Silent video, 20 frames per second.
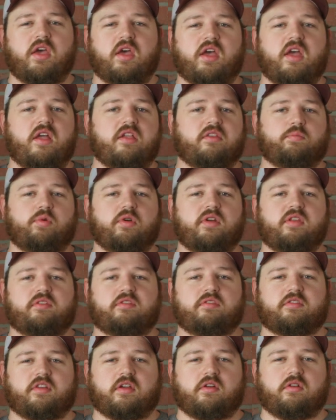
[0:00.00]
and it's pretty
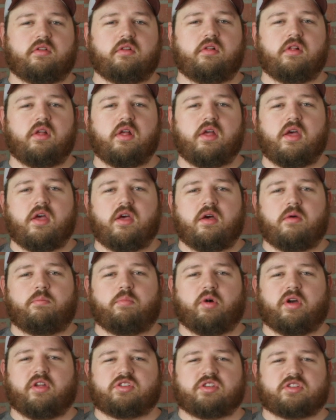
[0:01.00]
subtle,
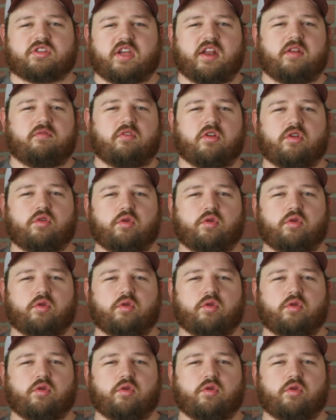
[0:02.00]
but it's just kind of a